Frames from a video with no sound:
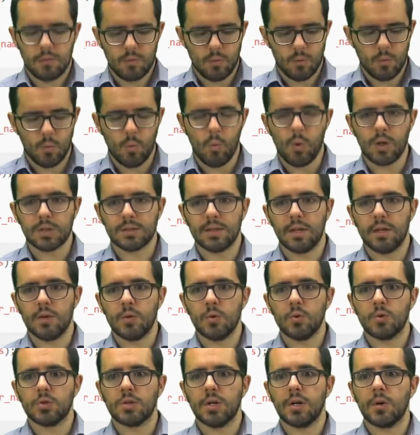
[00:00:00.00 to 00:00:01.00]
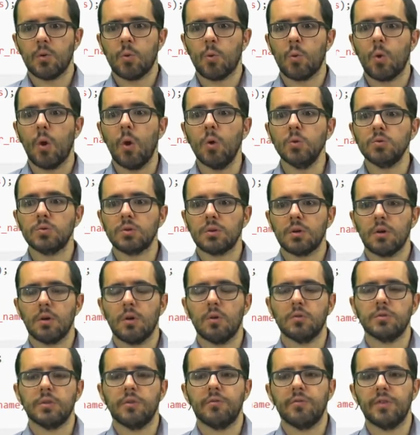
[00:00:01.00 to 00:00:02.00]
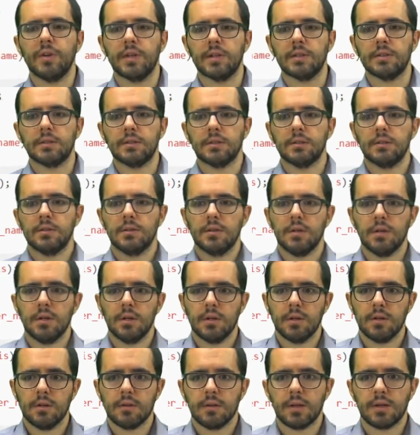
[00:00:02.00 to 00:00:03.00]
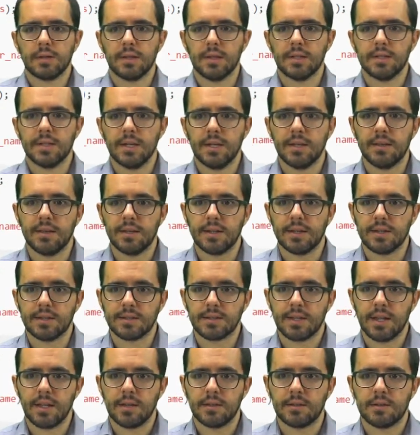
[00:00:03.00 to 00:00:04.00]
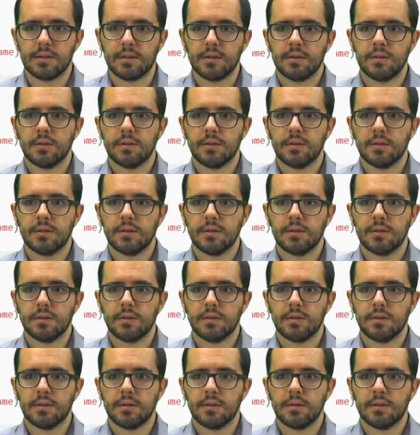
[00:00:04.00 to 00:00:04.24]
what the user wrote on the field that is in the state.